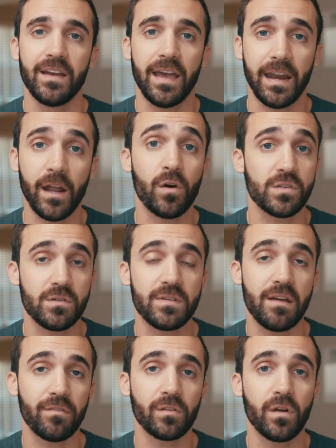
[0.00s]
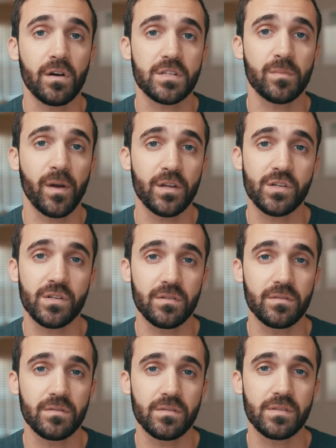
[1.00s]
And I also never lost my
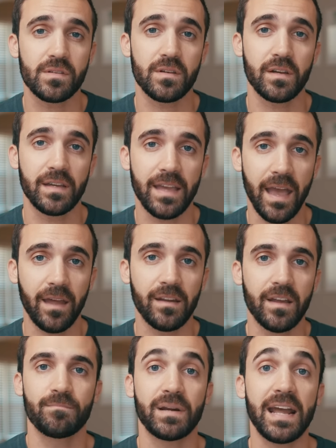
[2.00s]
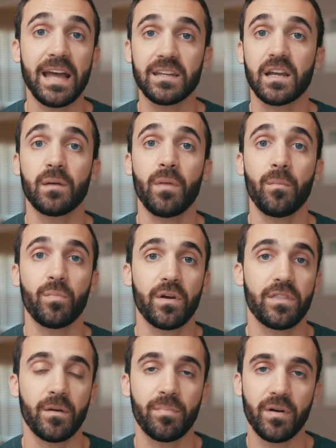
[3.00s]
shoes again. But I had to come up
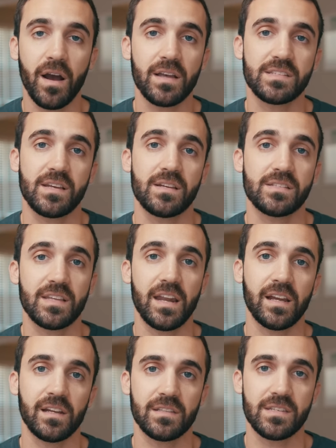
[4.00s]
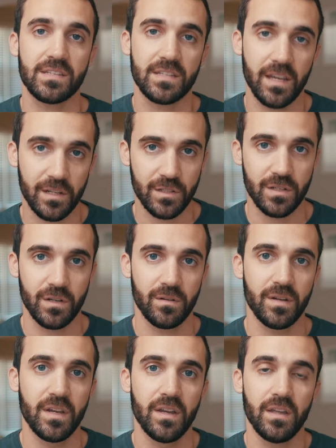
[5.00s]
with a process that I could stick to.